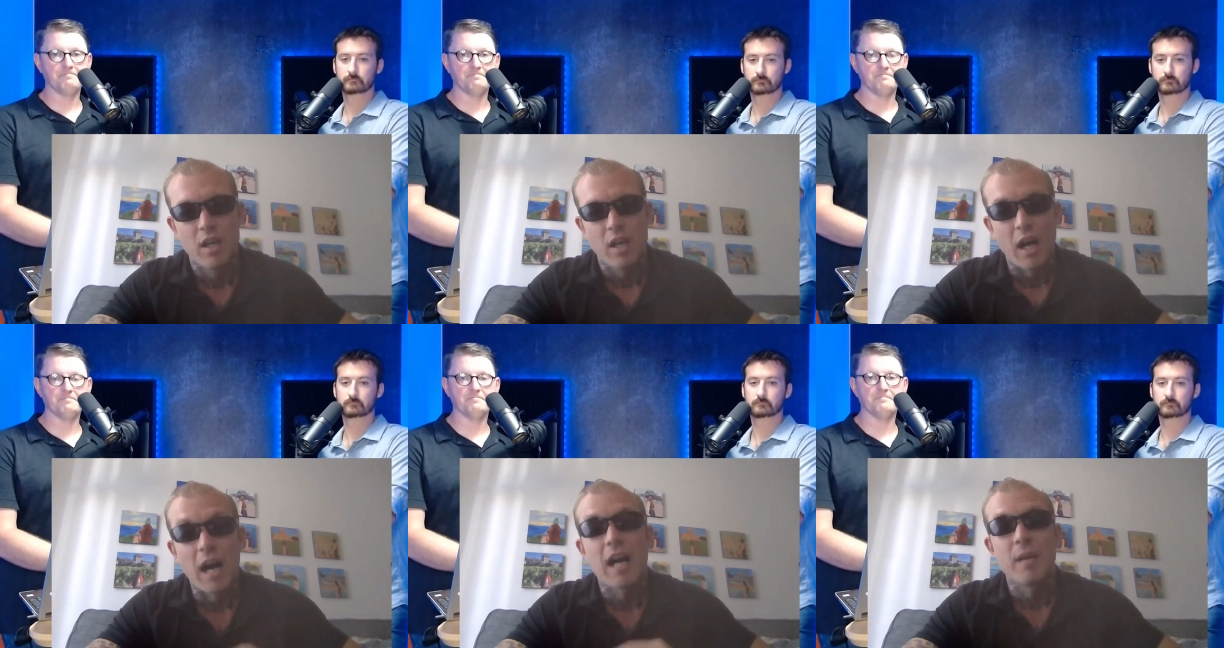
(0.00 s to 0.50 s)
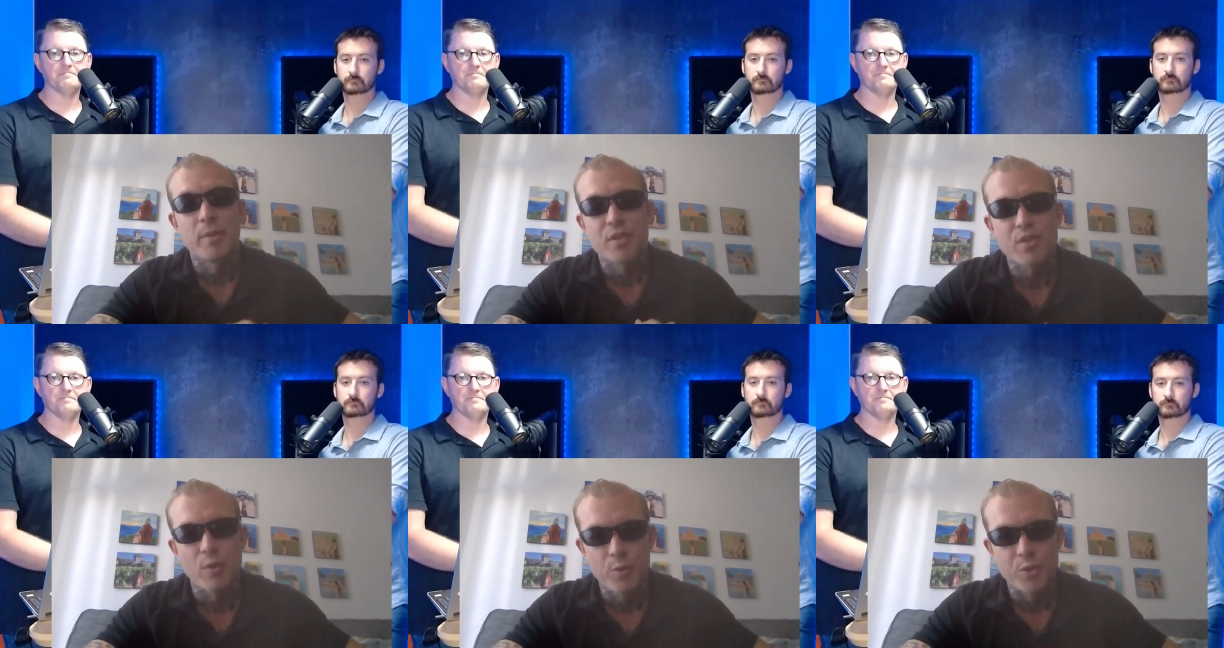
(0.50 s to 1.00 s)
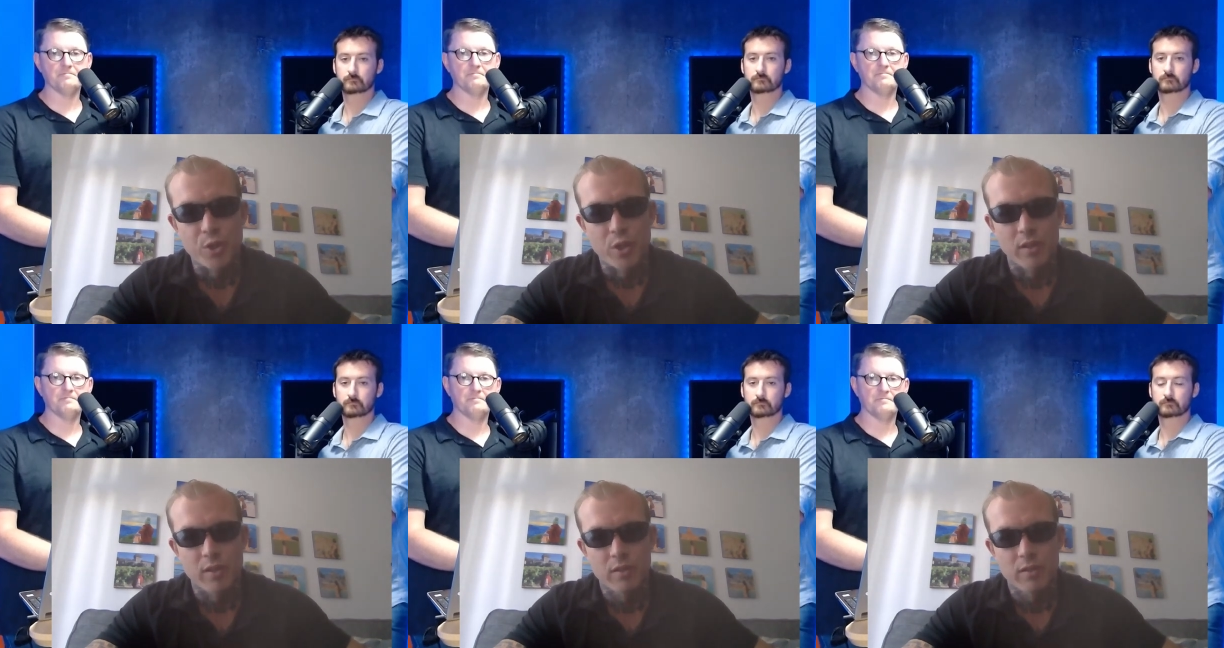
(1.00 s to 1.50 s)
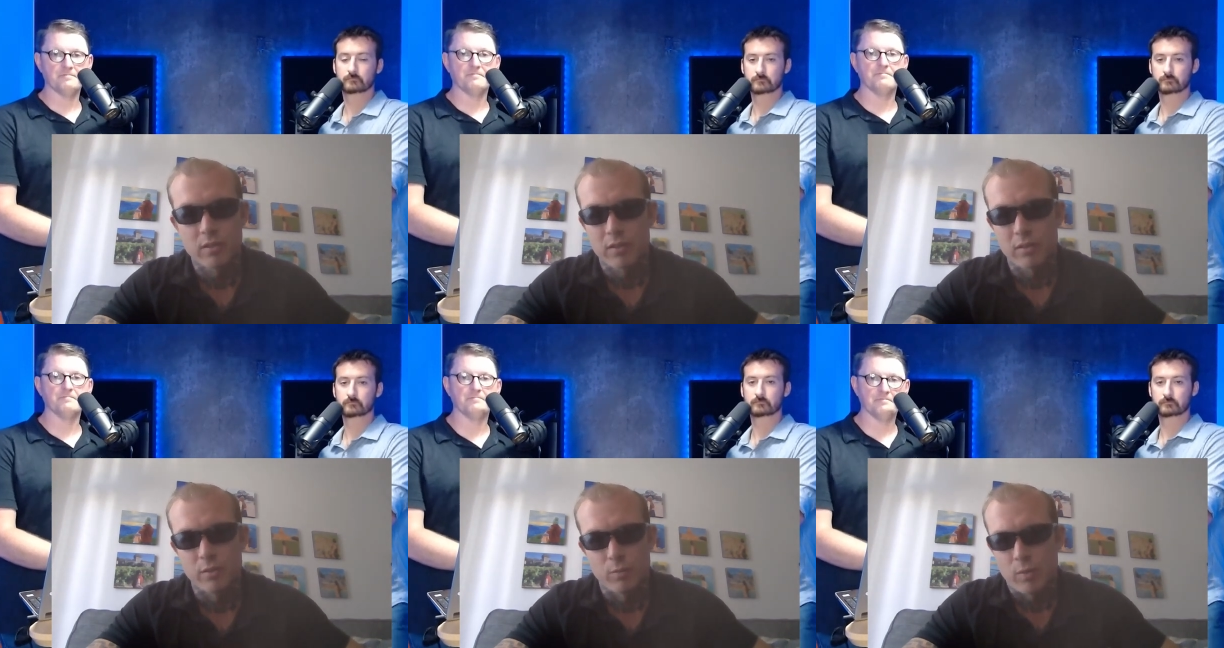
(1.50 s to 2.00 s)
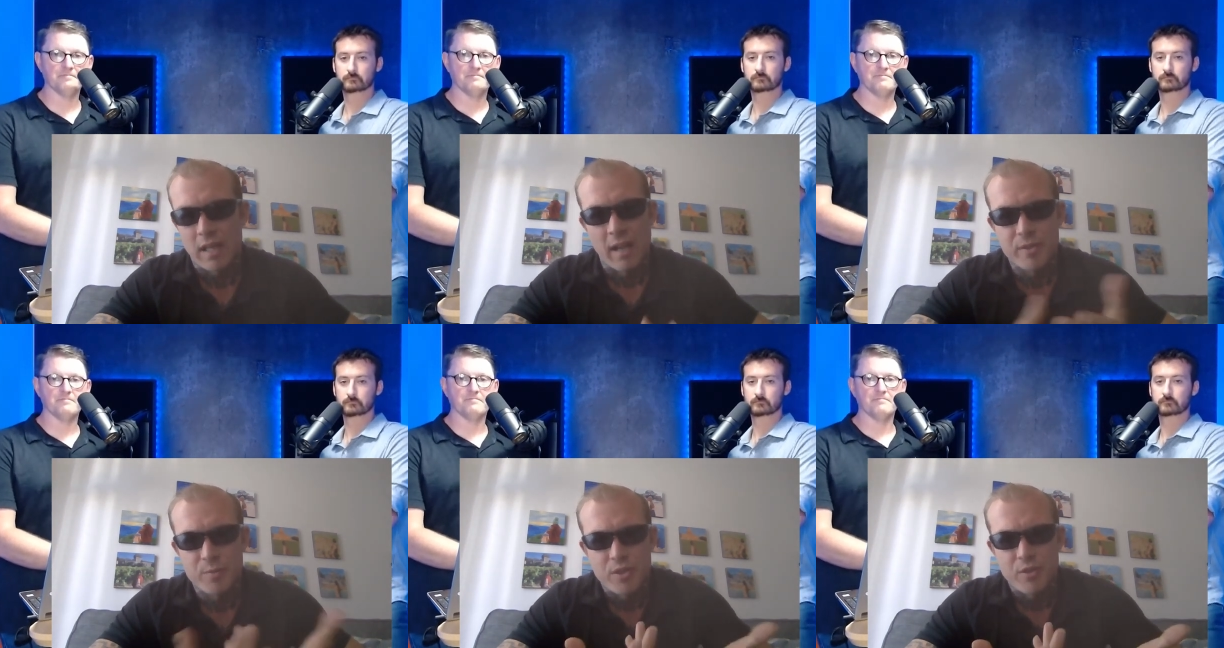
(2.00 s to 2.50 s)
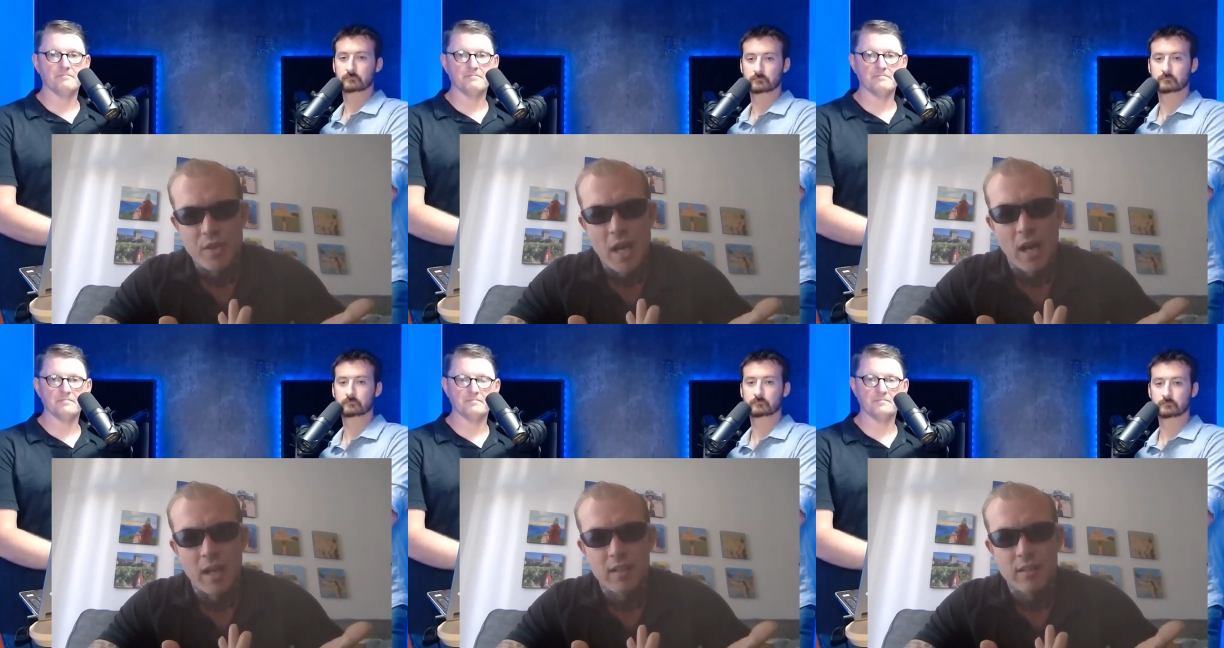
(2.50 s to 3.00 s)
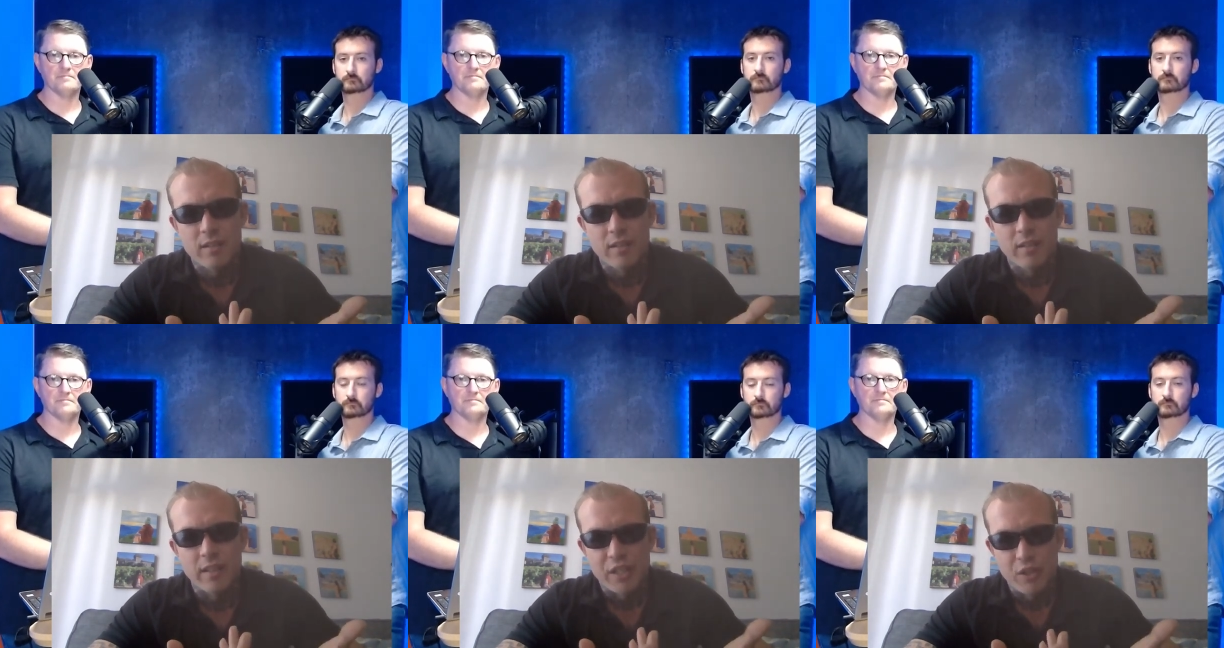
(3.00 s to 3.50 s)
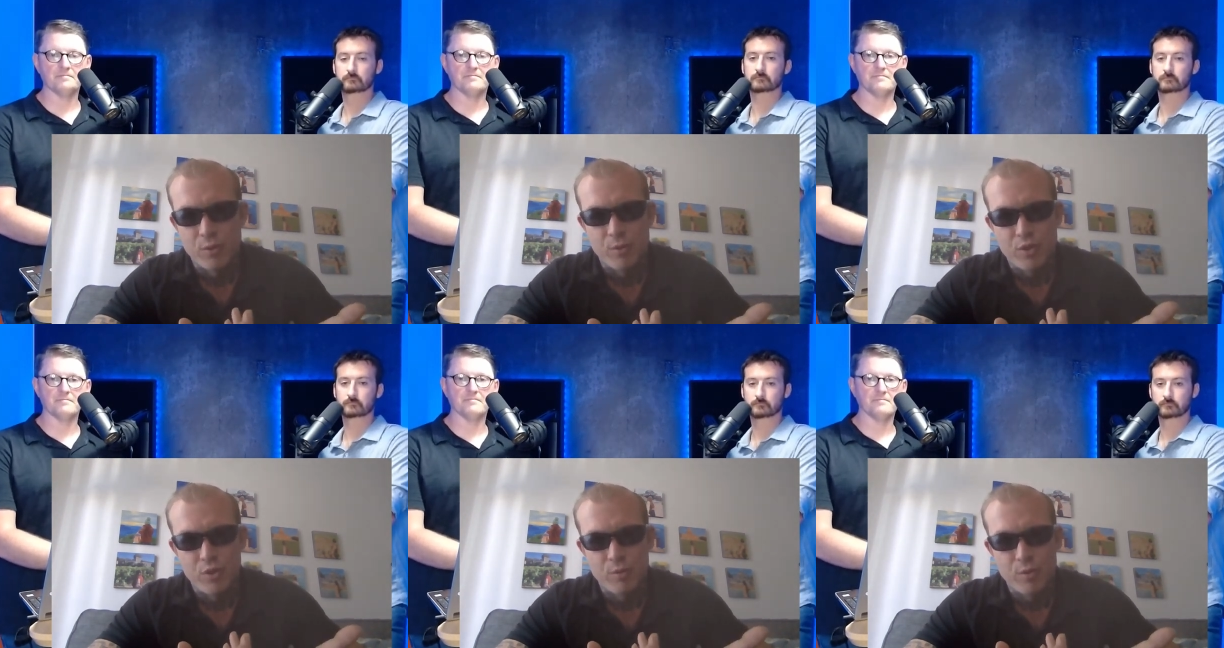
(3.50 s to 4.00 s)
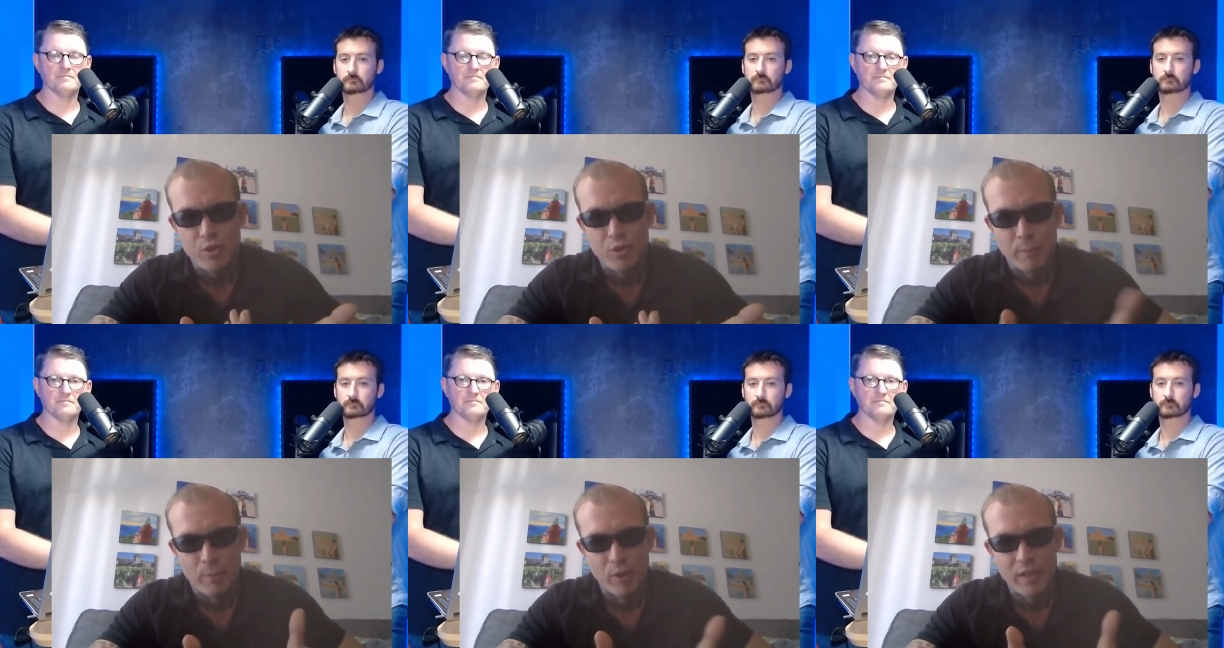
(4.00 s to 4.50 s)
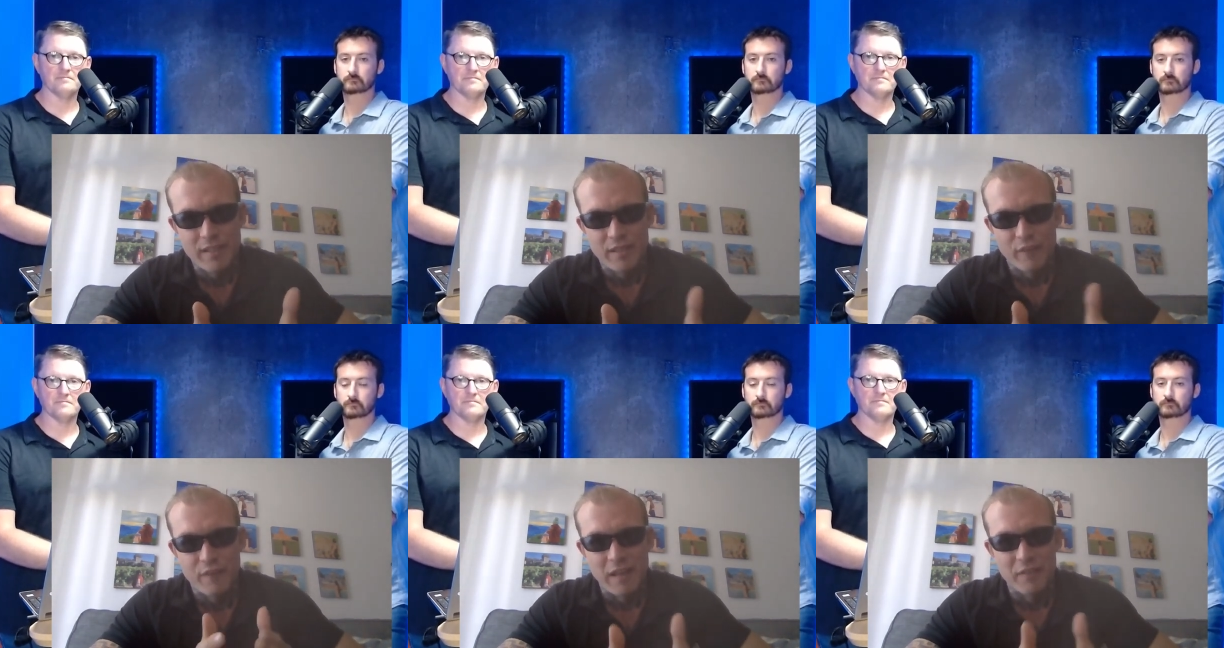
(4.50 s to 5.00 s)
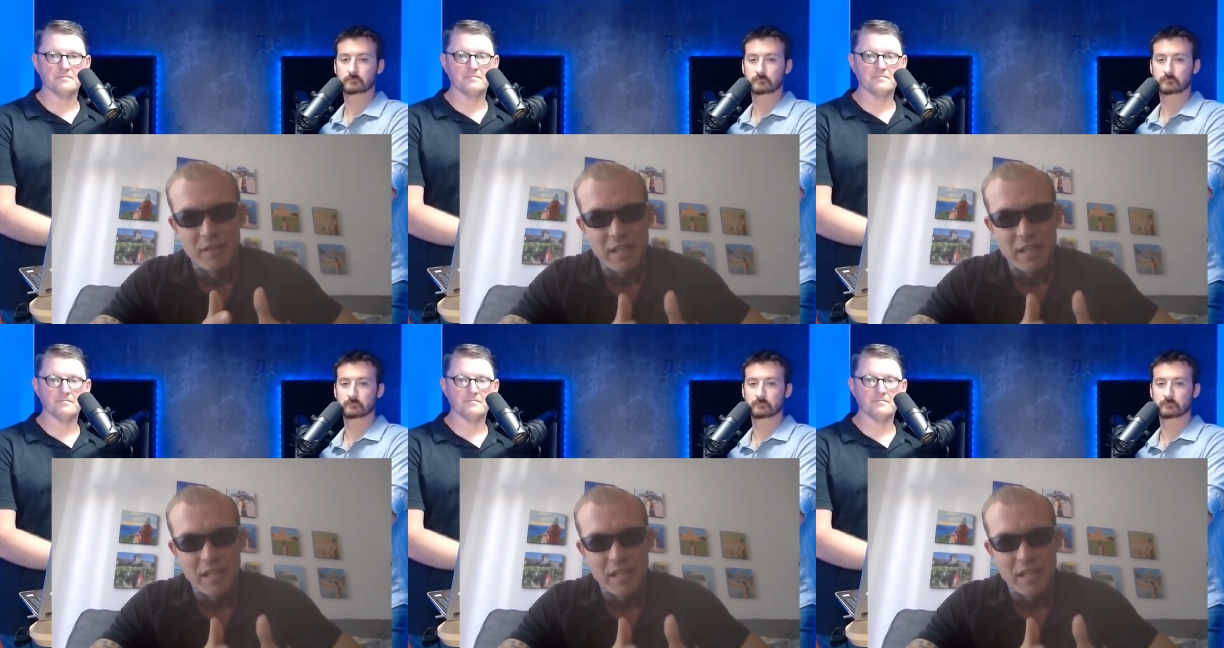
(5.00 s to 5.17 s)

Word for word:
Speaker 1: like I'm a soldier what happens when you're not mm-hmm. like you you you put the